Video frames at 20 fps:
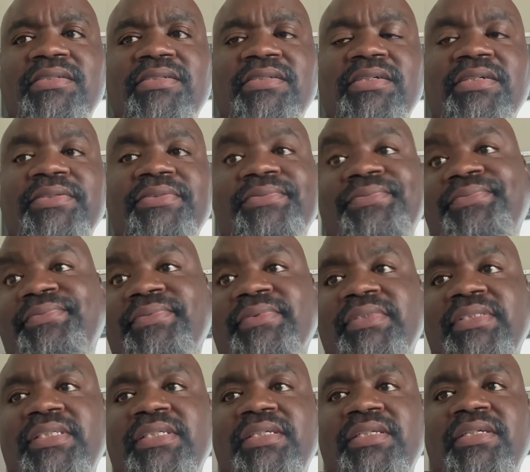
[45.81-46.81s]
So
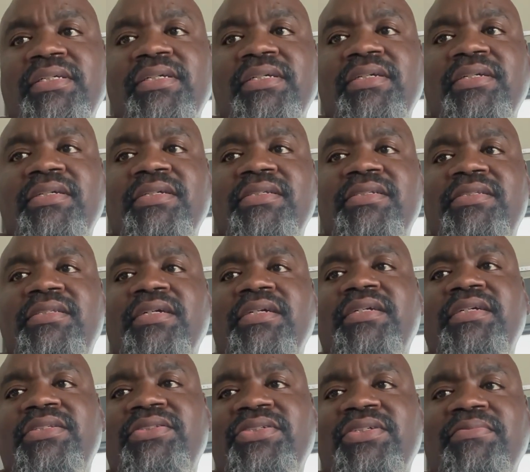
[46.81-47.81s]
stuck
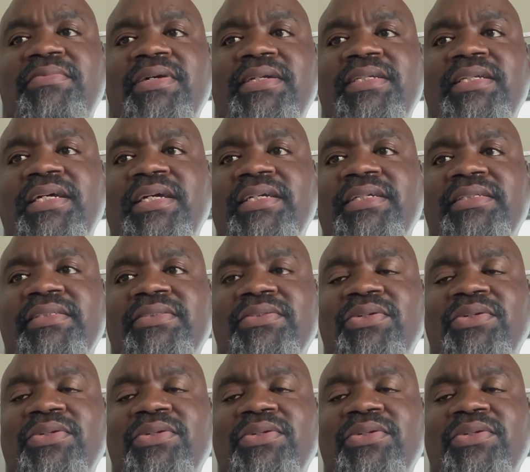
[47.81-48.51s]
here till Monday.